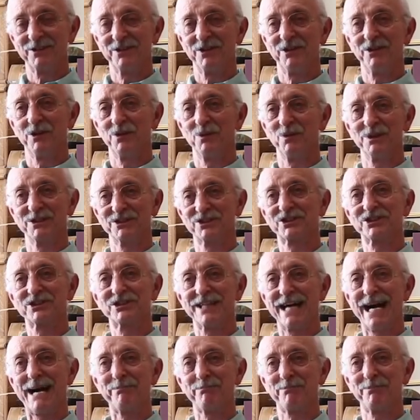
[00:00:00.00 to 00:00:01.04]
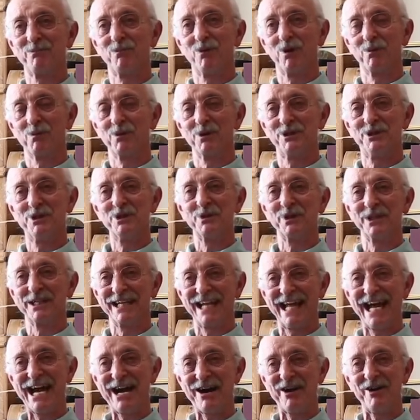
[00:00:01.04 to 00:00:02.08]
to do is stop what we're doing
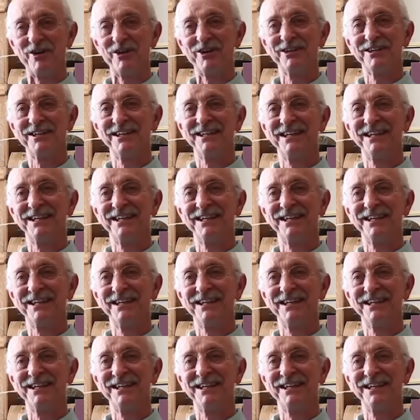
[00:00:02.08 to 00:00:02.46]
now